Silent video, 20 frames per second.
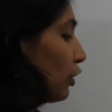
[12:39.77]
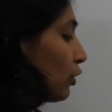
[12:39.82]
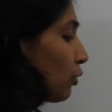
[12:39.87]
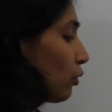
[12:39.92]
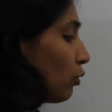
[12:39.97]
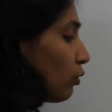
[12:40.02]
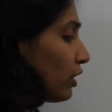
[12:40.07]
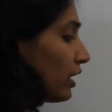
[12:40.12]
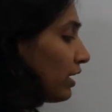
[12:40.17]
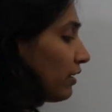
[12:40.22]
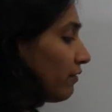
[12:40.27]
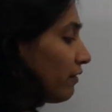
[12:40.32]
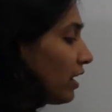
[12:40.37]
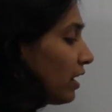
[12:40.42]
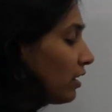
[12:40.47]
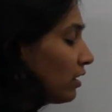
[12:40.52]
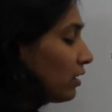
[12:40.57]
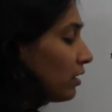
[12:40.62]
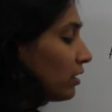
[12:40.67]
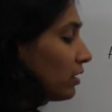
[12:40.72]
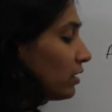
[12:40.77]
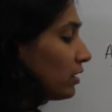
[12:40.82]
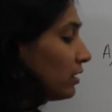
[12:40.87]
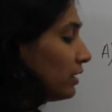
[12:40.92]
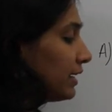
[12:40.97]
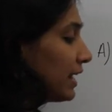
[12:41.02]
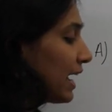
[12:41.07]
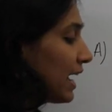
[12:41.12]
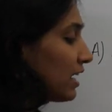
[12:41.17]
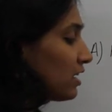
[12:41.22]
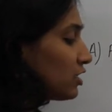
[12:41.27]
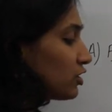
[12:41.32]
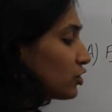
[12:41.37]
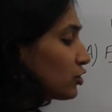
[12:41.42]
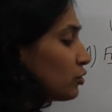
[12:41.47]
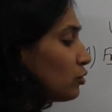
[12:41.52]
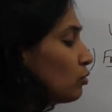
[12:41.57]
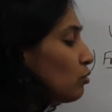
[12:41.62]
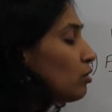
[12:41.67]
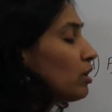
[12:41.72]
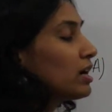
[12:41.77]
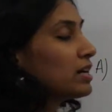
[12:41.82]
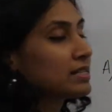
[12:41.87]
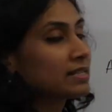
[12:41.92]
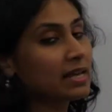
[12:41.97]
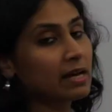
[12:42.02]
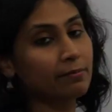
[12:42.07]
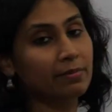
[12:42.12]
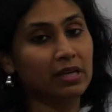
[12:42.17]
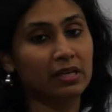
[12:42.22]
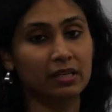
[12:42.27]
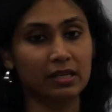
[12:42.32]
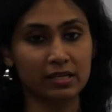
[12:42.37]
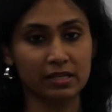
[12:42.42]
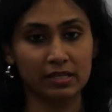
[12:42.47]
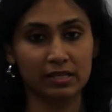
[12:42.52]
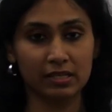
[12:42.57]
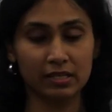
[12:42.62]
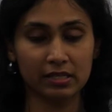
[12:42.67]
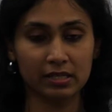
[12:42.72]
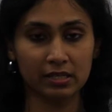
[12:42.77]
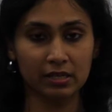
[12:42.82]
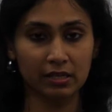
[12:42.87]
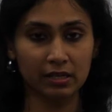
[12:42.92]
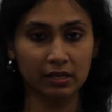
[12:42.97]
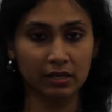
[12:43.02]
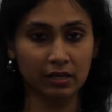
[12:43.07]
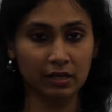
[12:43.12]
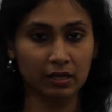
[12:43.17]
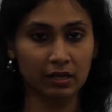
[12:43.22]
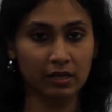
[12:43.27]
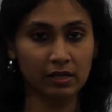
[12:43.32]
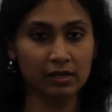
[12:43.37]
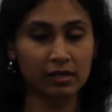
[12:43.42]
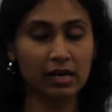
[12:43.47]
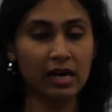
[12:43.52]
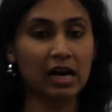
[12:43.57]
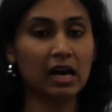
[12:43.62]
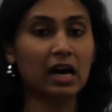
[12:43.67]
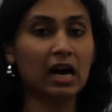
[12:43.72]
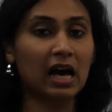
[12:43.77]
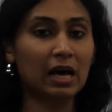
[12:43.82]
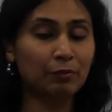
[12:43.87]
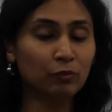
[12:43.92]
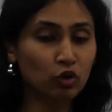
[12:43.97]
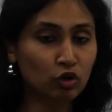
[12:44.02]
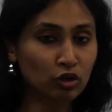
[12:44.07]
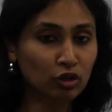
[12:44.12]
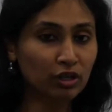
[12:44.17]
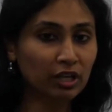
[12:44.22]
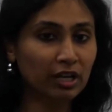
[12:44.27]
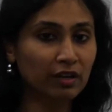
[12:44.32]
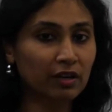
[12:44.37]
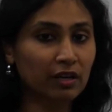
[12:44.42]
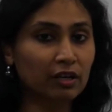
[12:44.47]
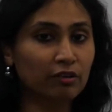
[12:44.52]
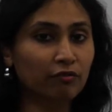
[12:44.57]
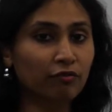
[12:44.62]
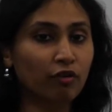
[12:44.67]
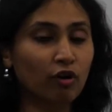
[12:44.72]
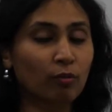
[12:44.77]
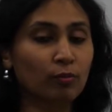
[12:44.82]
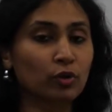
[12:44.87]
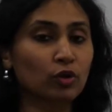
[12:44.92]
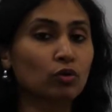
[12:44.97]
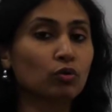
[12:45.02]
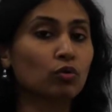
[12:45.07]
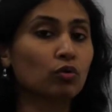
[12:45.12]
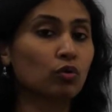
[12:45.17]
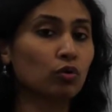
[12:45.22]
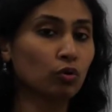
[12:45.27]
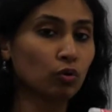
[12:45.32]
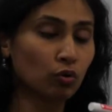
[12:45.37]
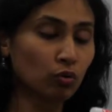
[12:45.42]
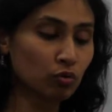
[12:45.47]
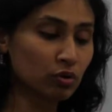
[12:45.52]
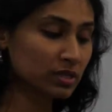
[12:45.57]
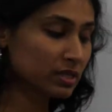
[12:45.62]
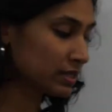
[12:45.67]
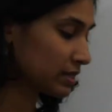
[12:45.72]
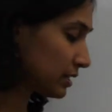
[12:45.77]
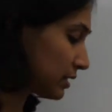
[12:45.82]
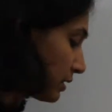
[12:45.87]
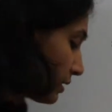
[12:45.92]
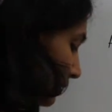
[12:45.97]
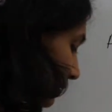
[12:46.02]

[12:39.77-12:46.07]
Kore wa dash no hasami this. I am going to inform you whose